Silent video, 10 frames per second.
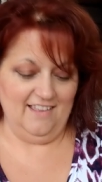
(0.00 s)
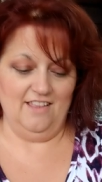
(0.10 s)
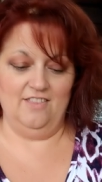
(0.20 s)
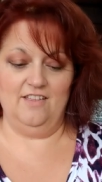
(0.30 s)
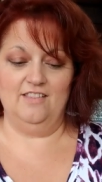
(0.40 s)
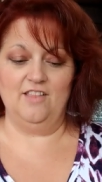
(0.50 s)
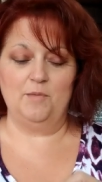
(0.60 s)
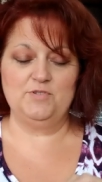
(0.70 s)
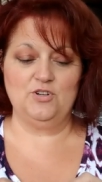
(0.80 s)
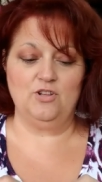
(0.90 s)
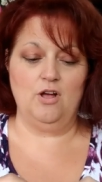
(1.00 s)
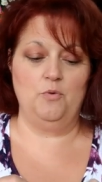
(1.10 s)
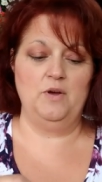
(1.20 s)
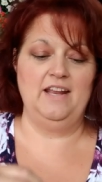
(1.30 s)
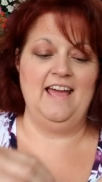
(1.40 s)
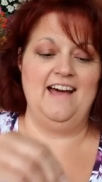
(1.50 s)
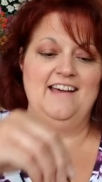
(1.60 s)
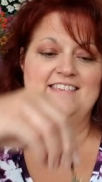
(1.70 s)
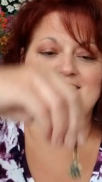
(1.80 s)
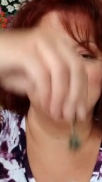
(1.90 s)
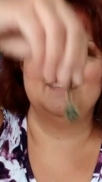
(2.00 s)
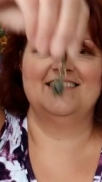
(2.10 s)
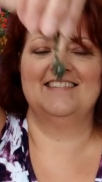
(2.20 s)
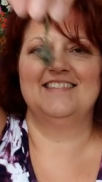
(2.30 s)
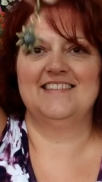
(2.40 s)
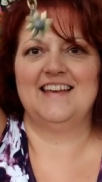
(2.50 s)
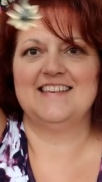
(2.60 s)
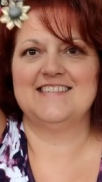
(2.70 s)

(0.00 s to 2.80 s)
the lobster claw one has a